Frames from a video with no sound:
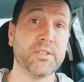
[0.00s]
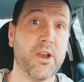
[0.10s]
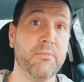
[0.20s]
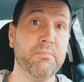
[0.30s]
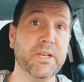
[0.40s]

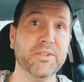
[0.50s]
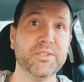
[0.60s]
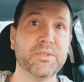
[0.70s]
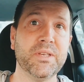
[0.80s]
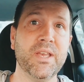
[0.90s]
Iron
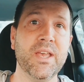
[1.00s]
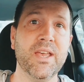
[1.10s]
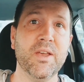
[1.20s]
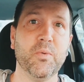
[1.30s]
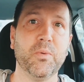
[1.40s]
Mills,
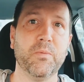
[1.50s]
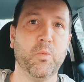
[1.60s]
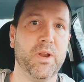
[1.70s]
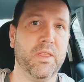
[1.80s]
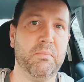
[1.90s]

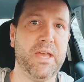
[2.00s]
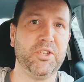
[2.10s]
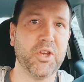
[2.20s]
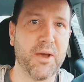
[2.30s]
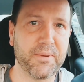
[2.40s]
one of the best
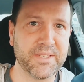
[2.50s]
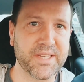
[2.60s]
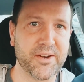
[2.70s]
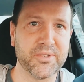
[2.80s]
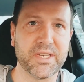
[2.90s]
shopping
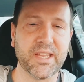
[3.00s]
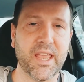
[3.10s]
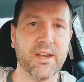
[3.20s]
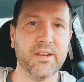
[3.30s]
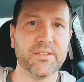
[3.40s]
centers in
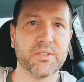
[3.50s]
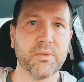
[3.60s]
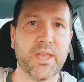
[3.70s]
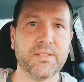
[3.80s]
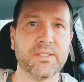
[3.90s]
Canada. So
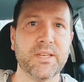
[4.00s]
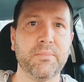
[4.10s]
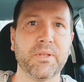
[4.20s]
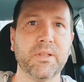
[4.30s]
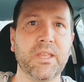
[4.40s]
that's
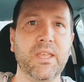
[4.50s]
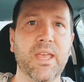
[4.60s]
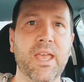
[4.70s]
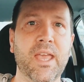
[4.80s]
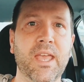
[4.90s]

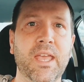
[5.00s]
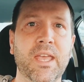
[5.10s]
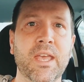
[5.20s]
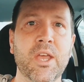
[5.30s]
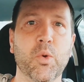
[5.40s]
typically
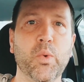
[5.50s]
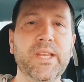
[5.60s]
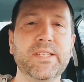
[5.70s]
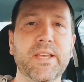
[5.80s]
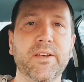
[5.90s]
a
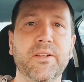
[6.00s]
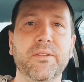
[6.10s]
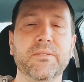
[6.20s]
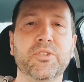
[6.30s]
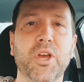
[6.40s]
retail
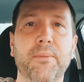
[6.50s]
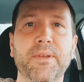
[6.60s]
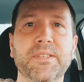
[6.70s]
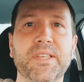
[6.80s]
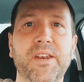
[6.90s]

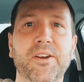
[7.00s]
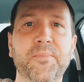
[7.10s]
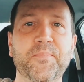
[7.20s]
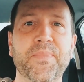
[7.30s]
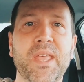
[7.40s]
shopping center.
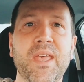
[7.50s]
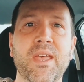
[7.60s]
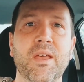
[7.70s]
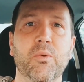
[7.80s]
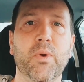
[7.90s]

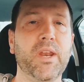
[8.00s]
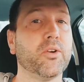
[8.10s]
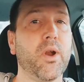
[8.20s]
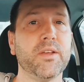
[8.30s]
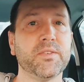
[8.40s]
Right
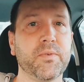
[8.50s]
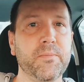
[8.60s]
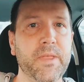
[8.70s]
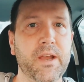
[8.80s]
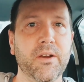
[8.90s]
across
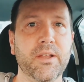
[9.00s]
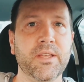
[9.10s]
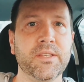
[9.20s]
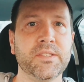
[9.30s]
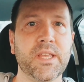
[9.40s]
from there
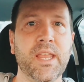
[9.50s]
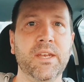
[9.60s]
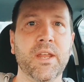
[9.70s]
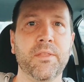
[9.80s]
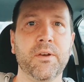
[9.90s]
is
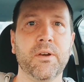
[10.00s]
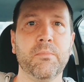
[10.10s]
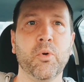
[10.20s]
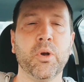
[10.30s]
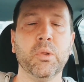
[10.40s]
another
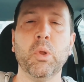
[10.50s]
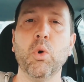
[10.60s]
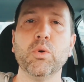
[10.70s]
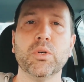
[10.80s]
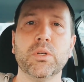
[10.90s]
more
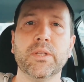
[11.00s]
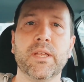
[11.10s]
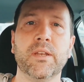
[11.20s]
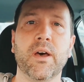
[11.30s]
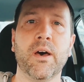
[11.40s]
local
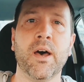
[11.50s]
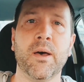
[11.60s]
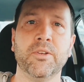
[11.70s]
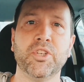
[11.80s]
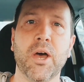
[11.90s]

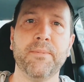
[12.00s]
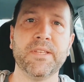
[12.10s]
shopping